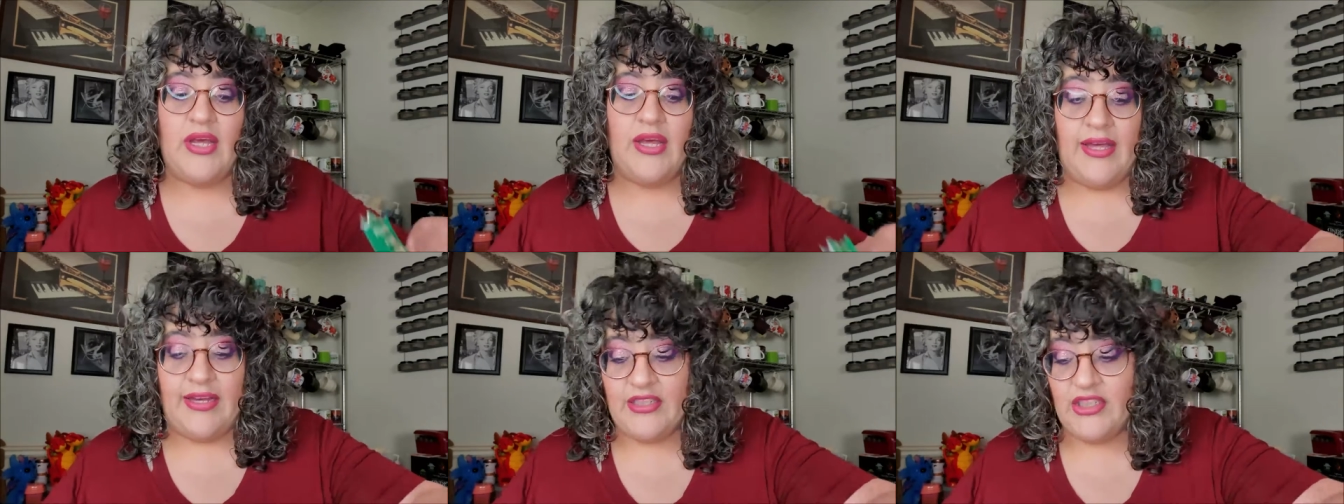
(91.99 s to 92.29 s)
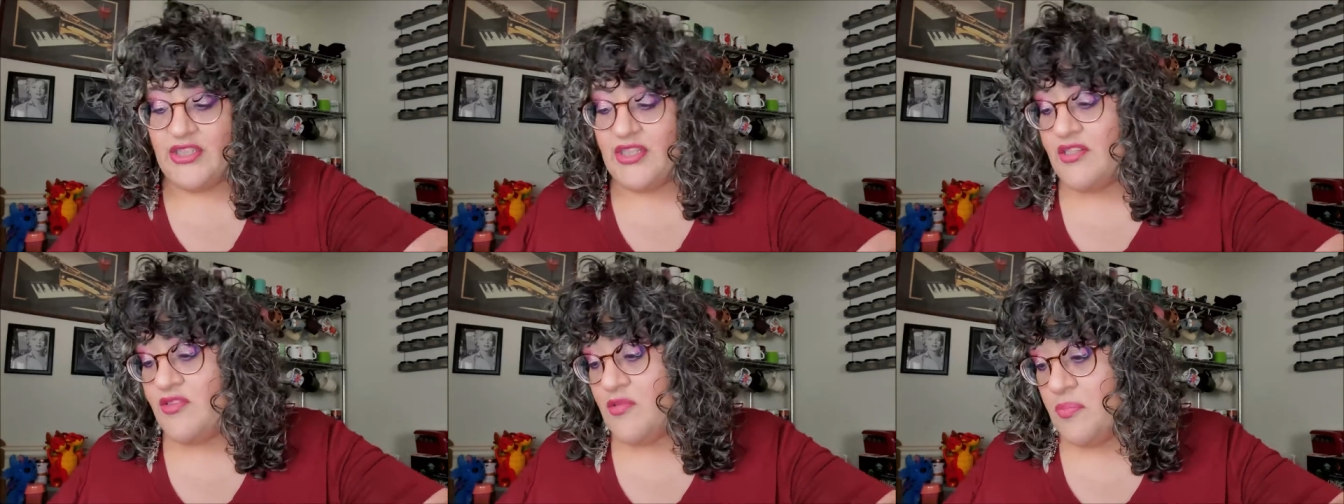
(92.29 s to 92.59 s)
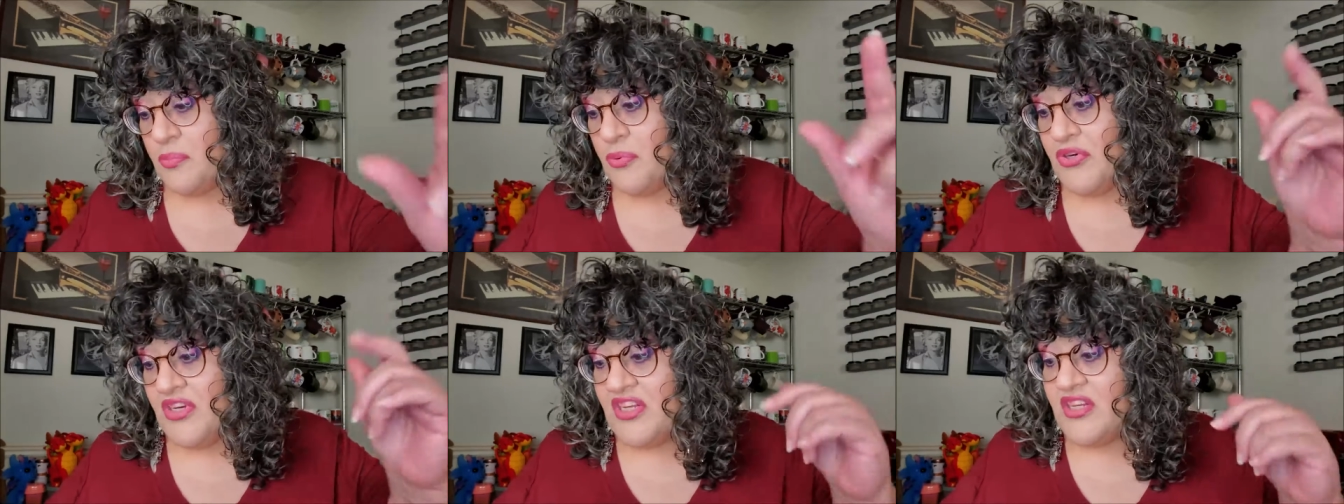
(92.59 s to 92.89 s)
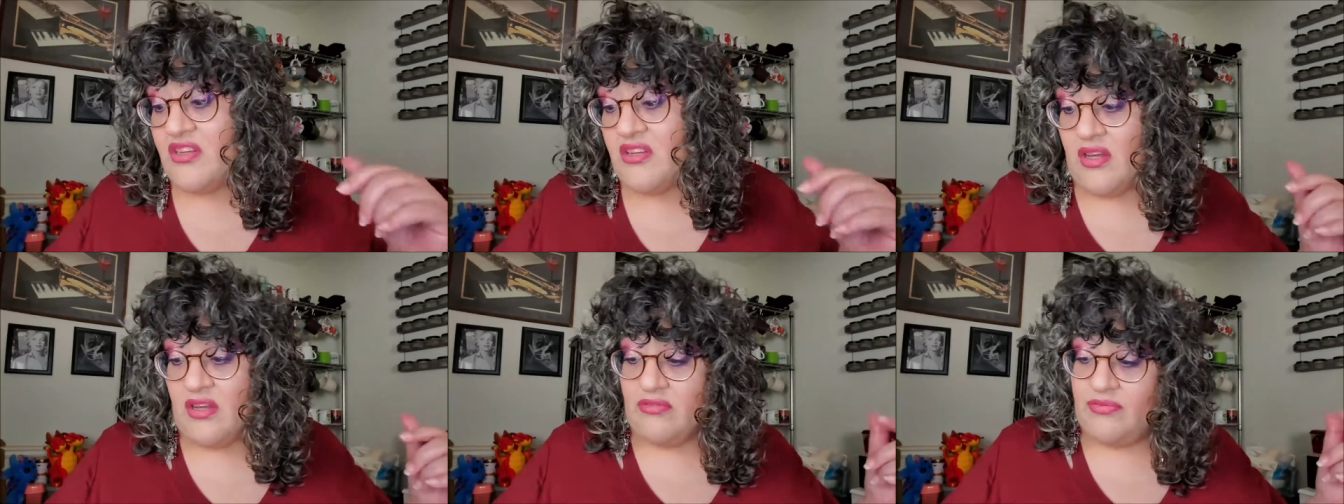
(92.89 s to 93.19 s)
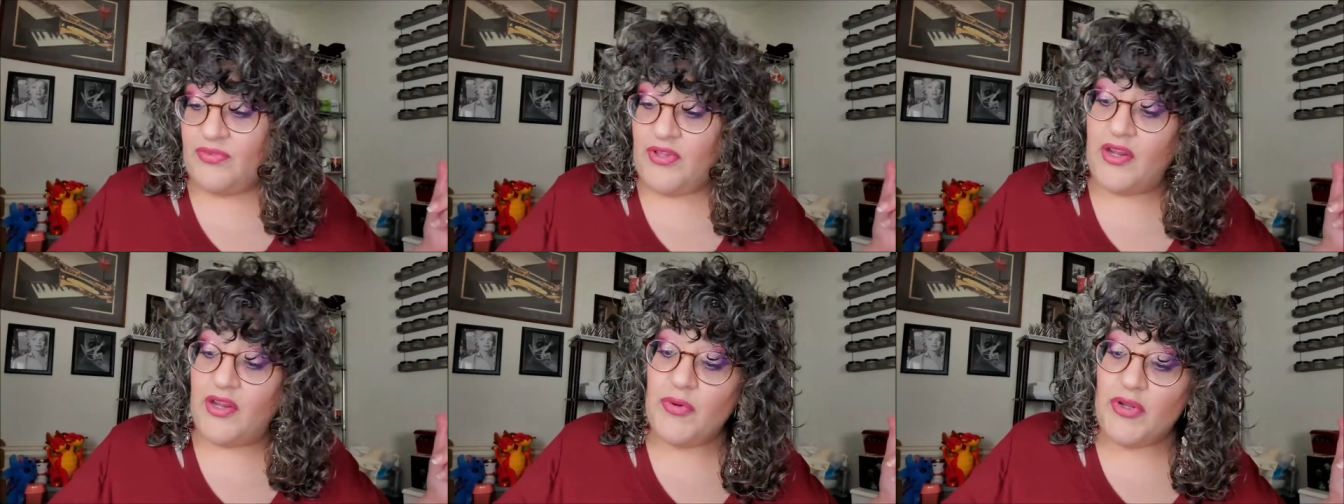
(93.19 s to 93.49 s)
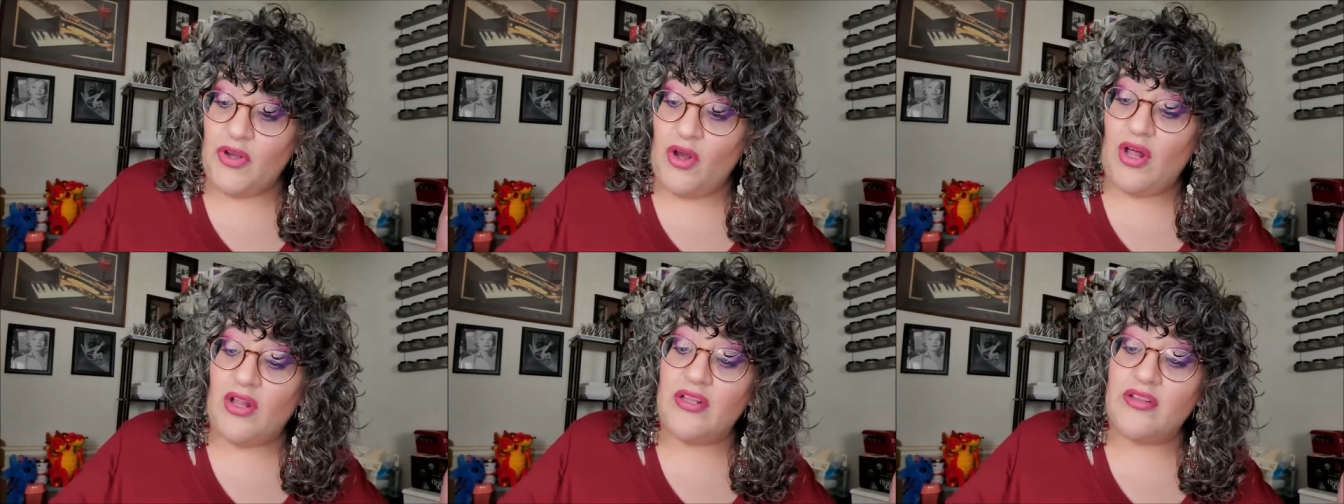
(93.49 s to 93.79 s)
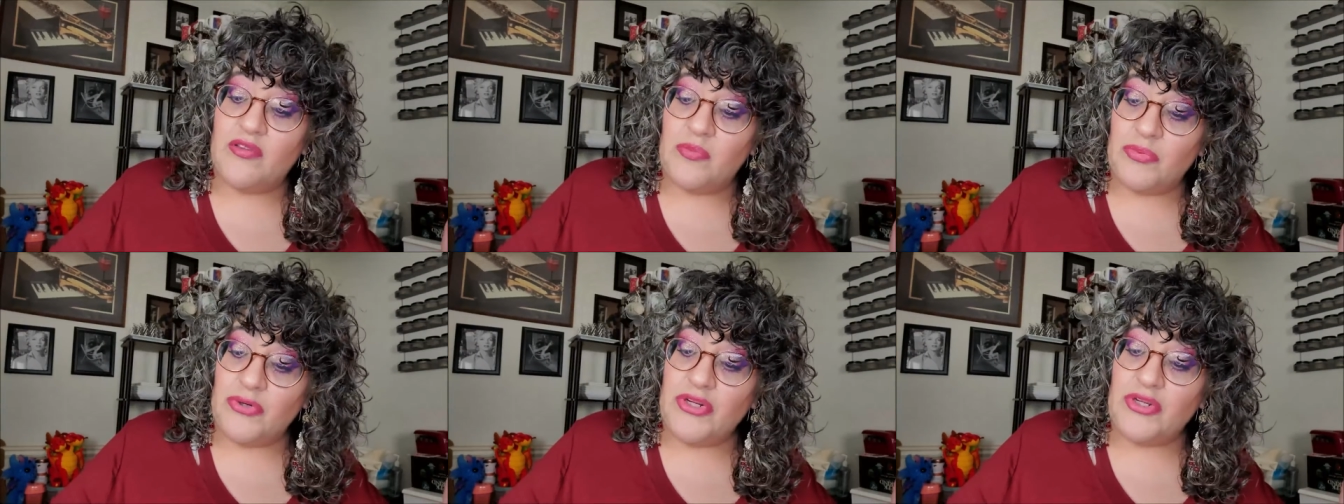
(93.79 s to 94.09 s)
Actually, it's pretty, if I recall,
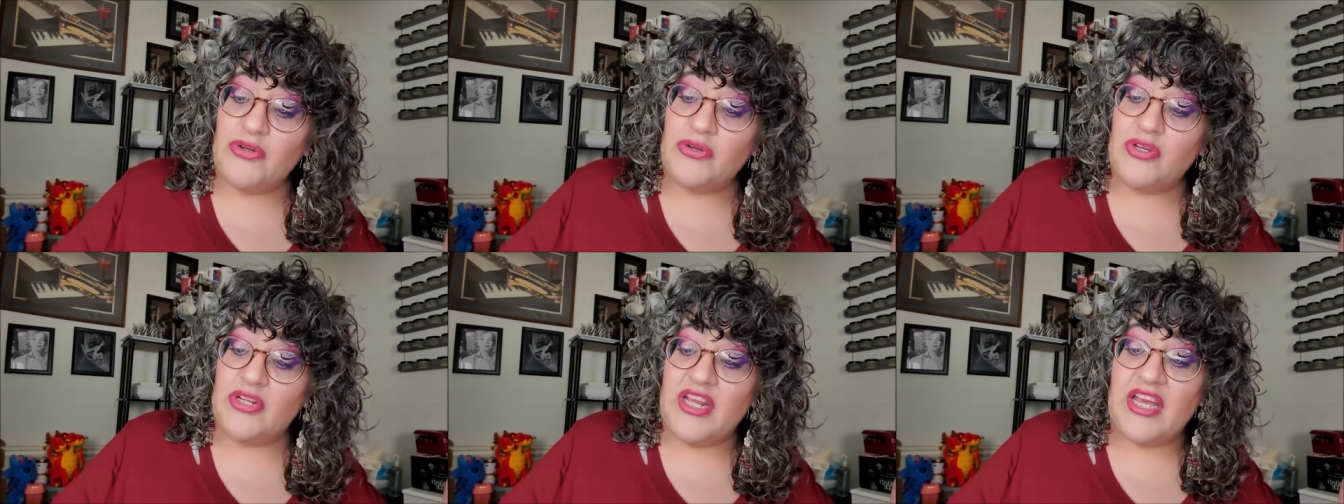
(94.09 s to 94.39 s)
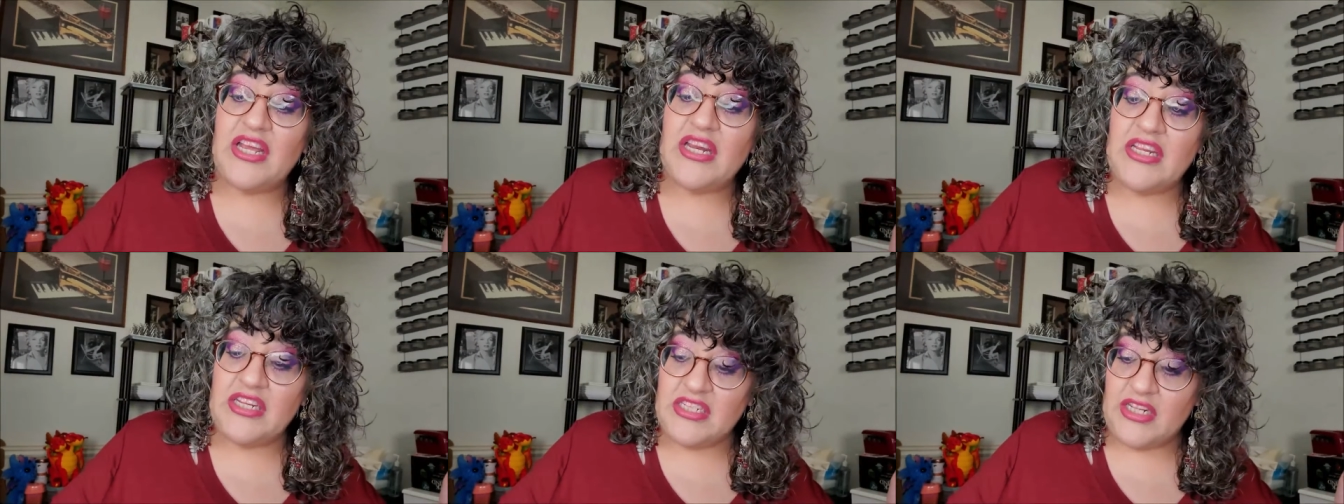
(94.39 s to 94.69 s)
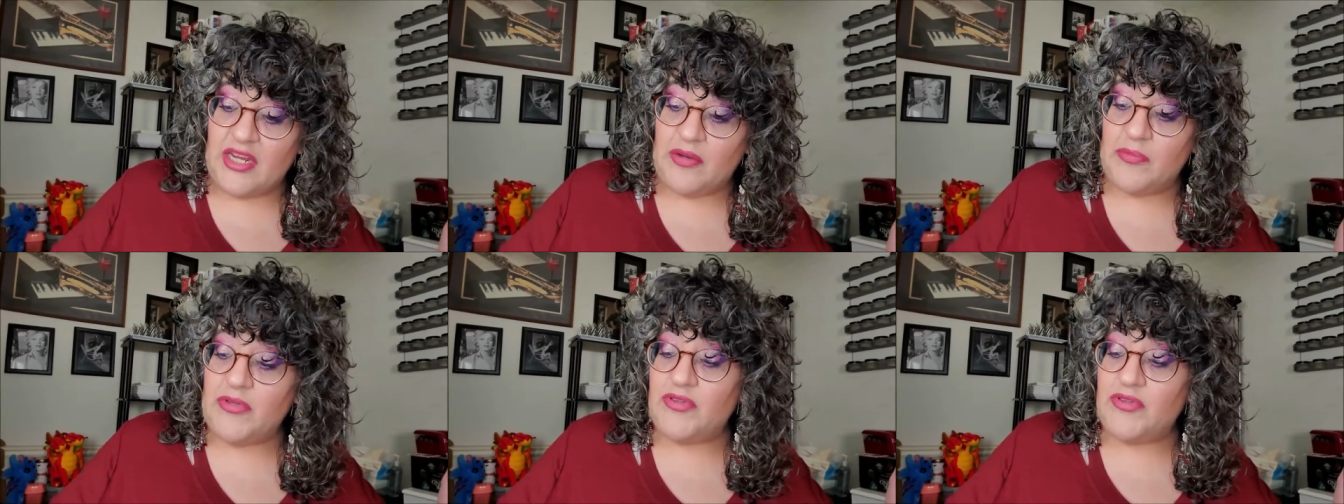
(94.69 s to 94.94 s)
it's pretty good anytime.